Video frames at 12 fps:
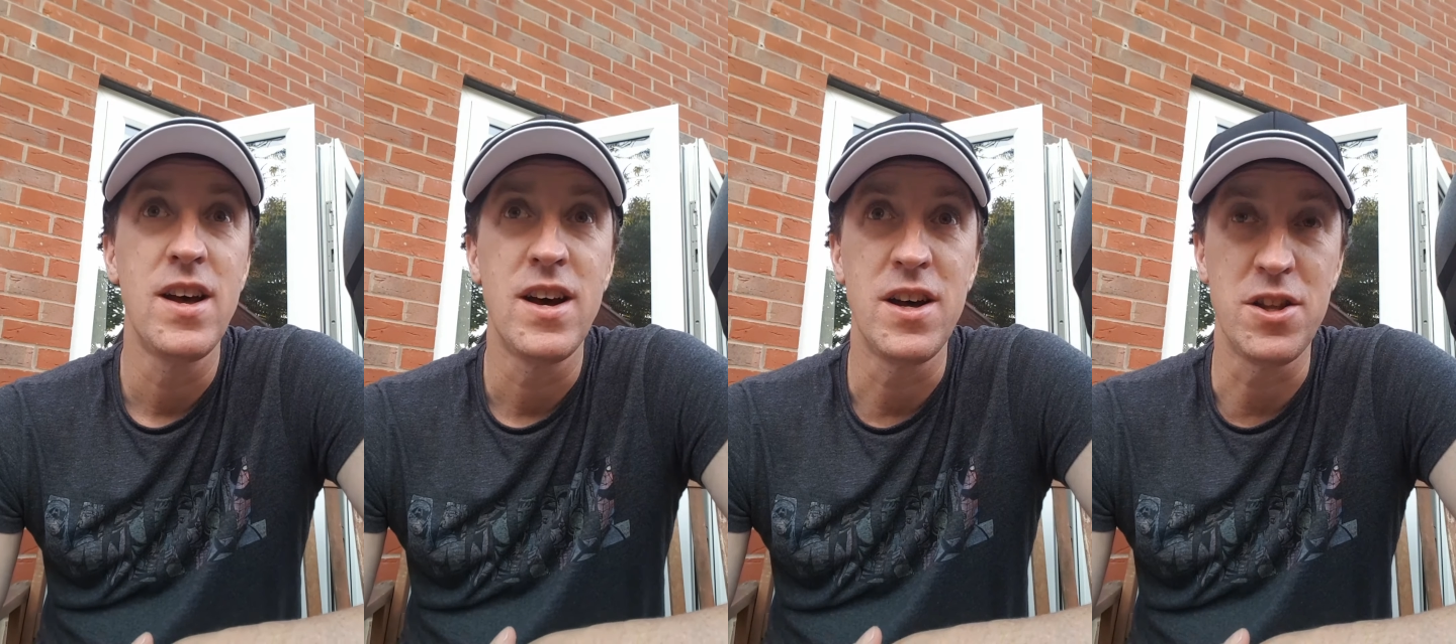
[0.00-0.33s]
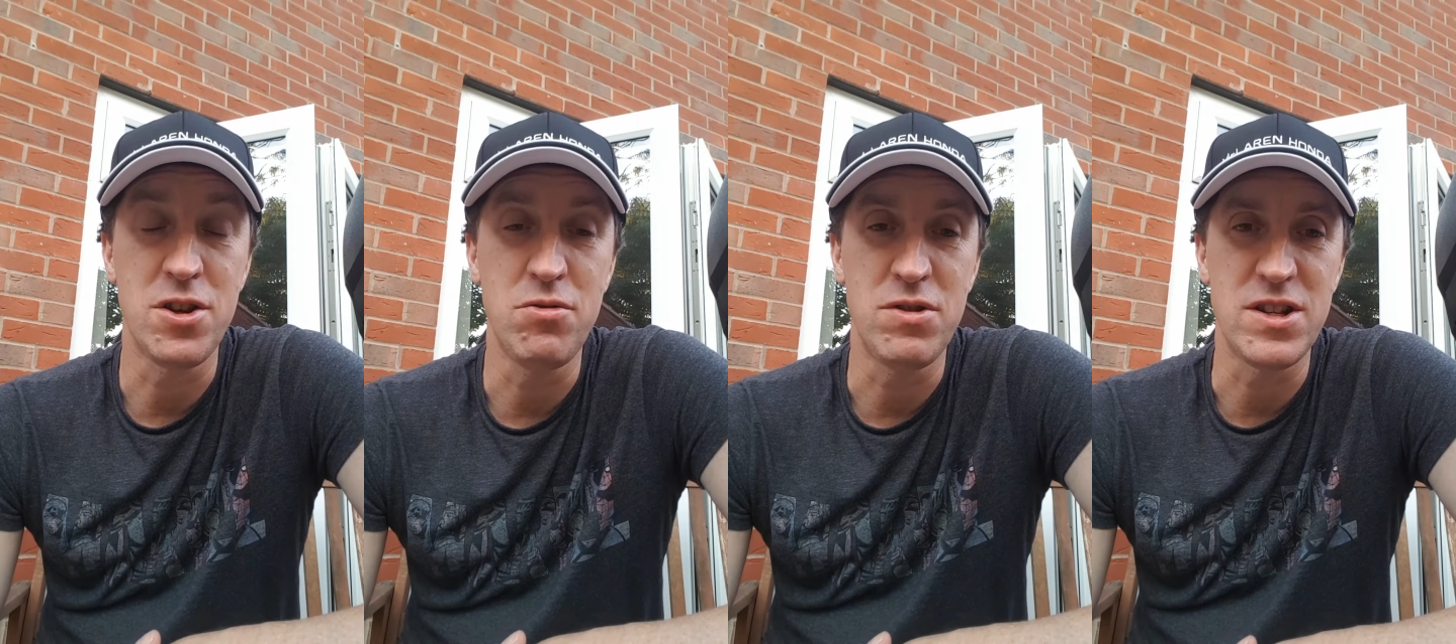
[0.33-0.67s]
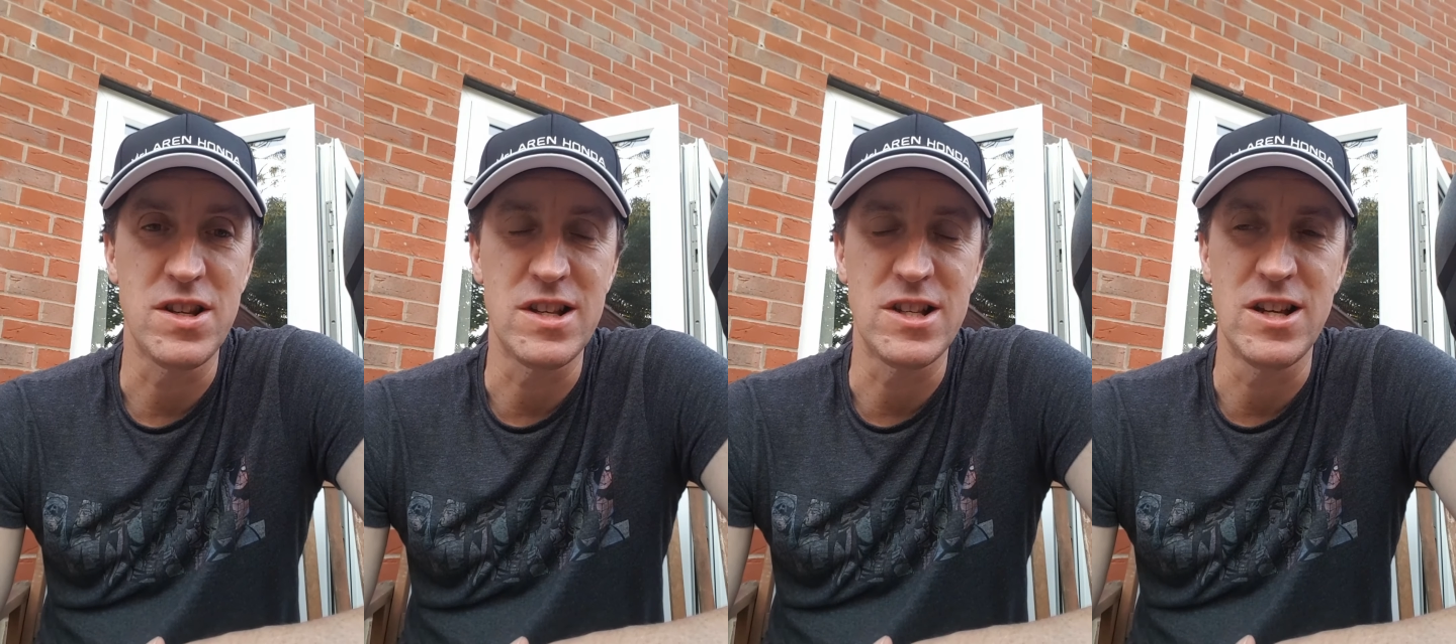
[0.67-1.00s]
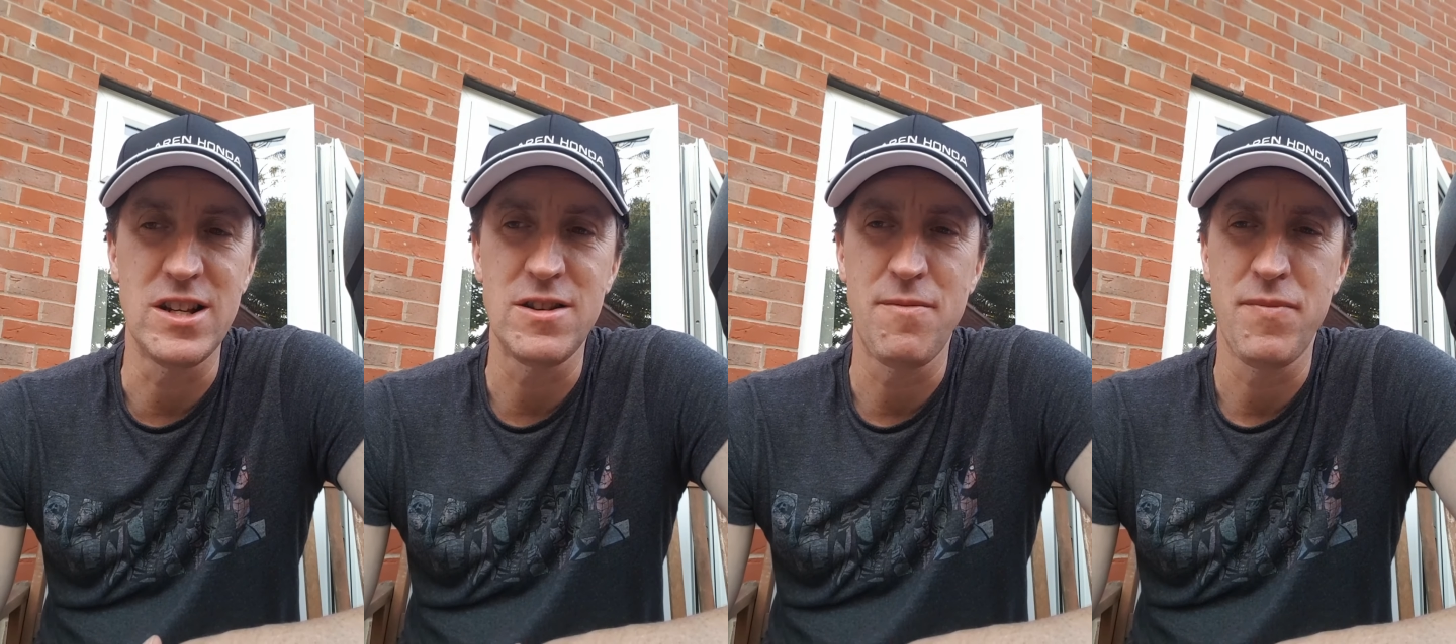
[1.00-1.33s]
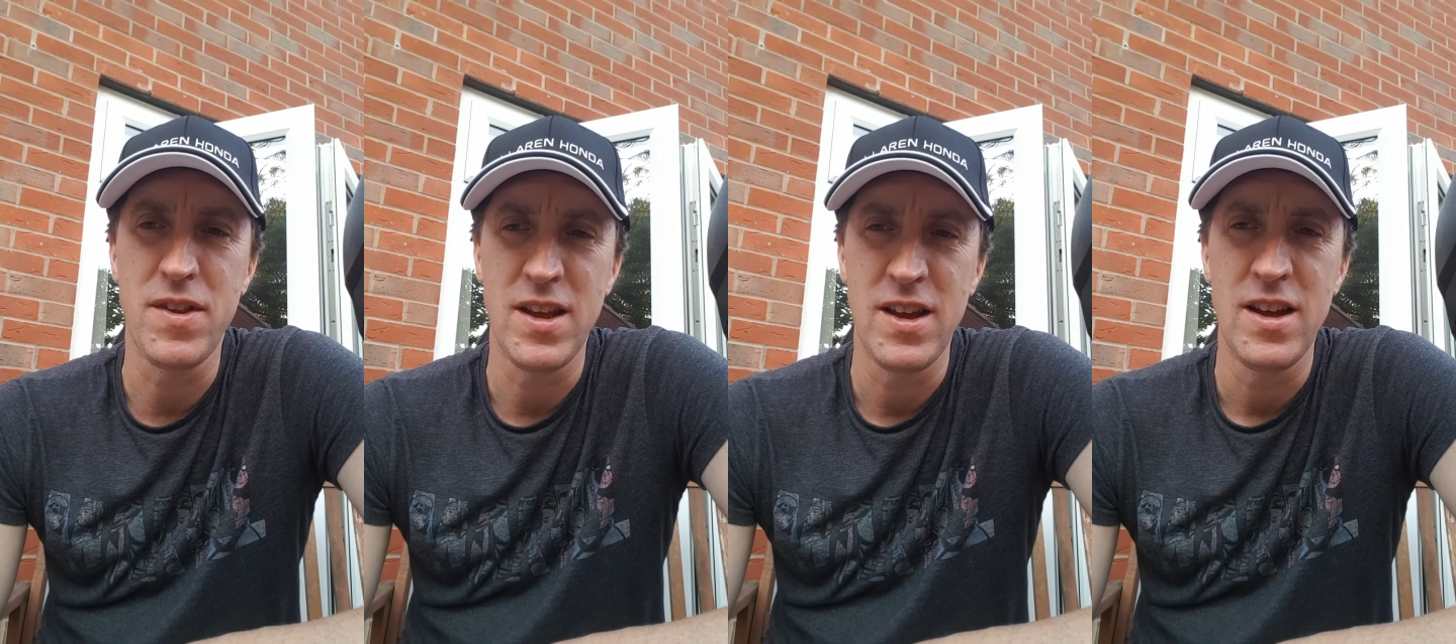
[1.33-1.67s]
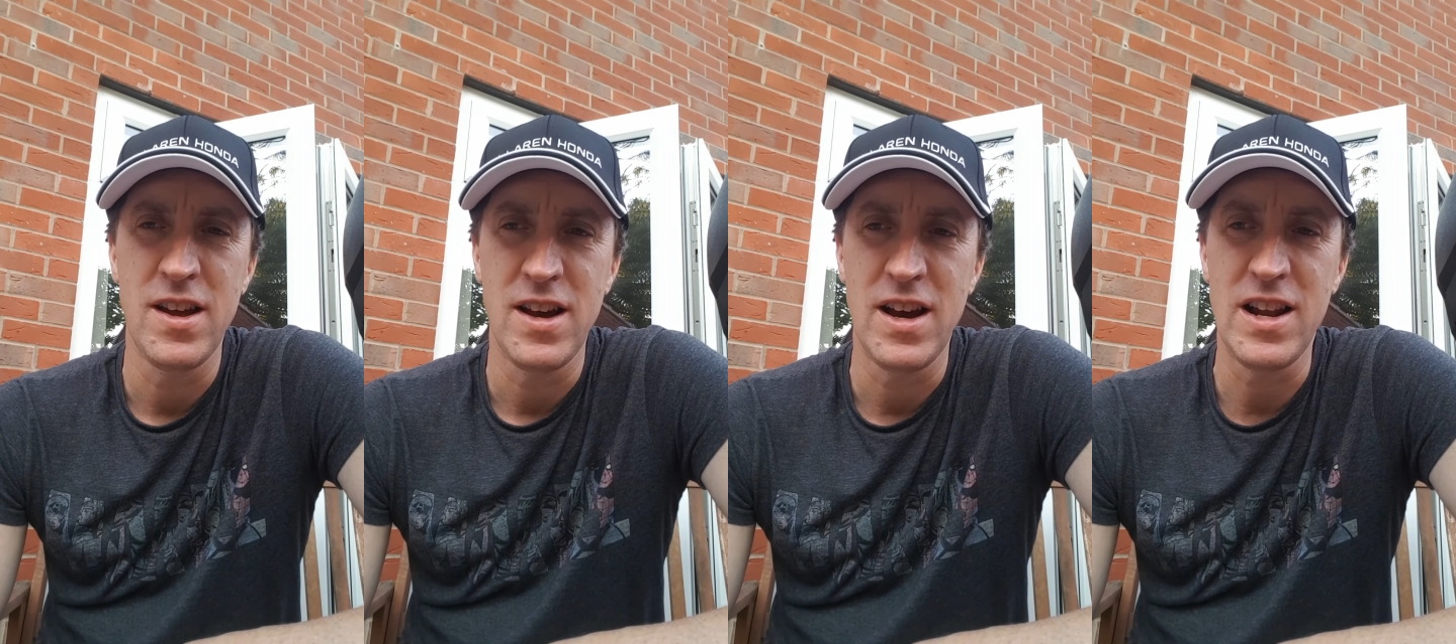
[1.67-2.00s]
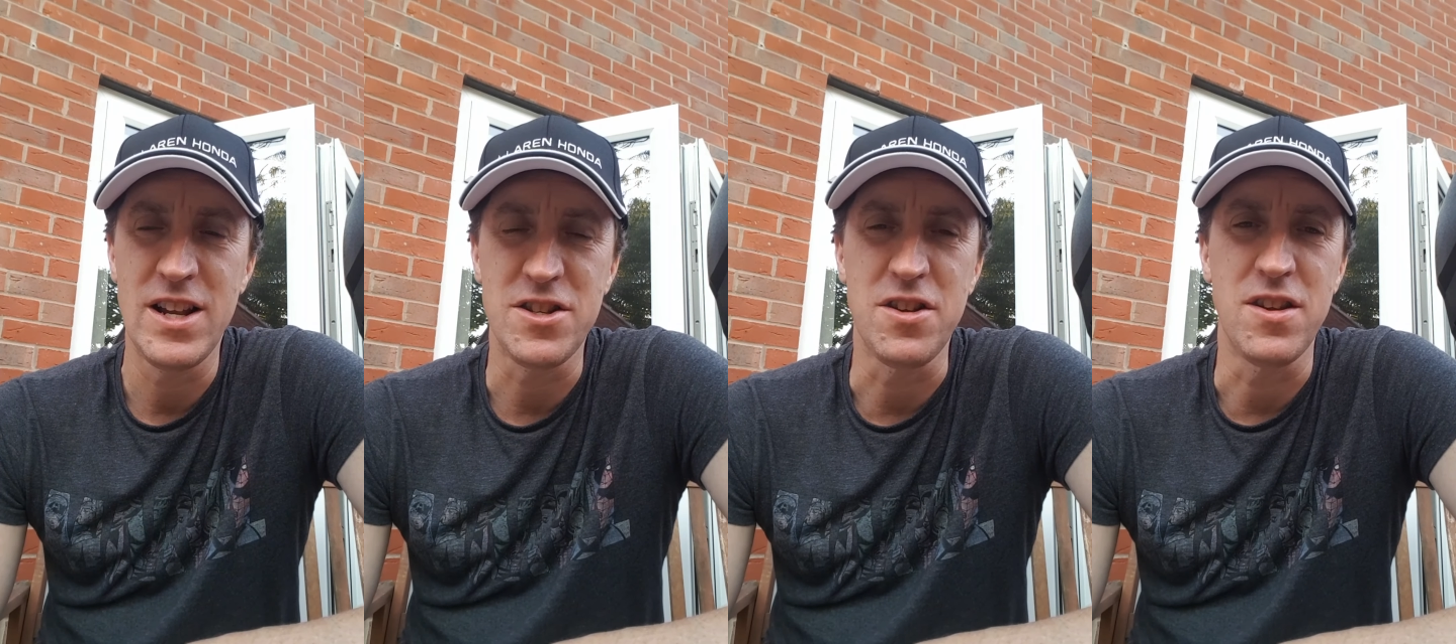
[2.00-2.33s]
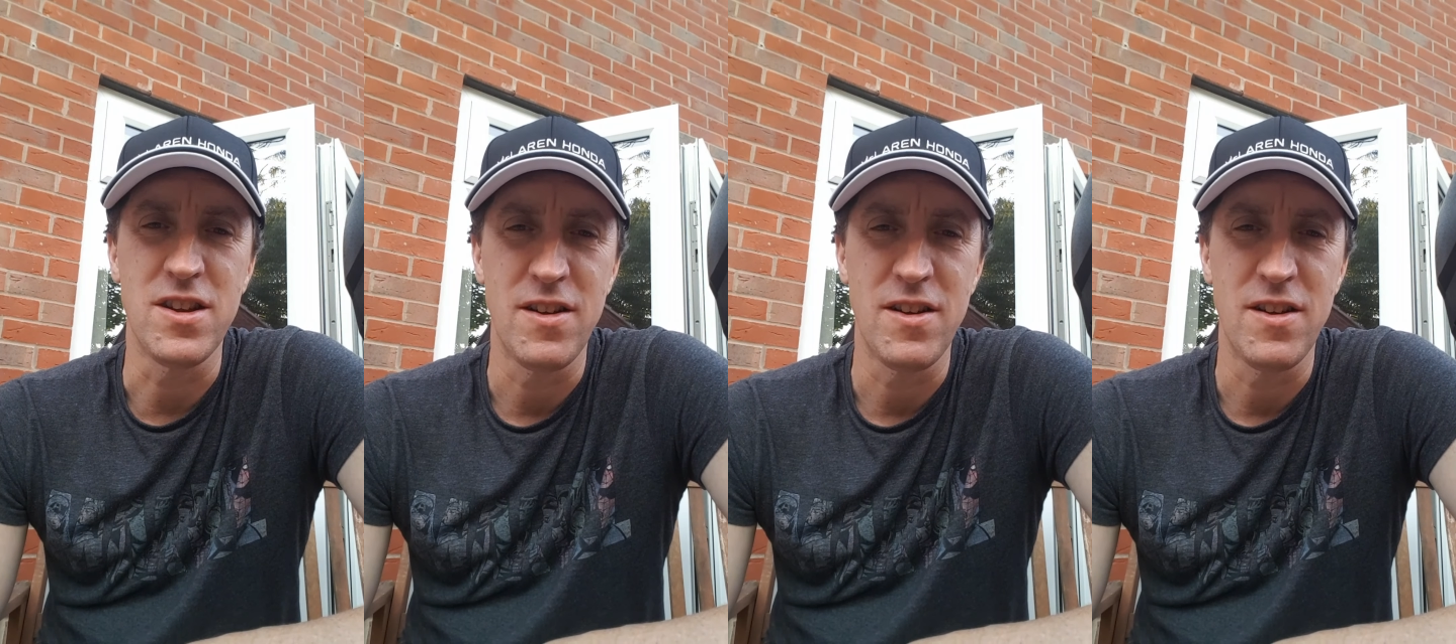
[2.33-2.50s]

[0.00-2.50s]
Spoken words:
at the two distances and listen.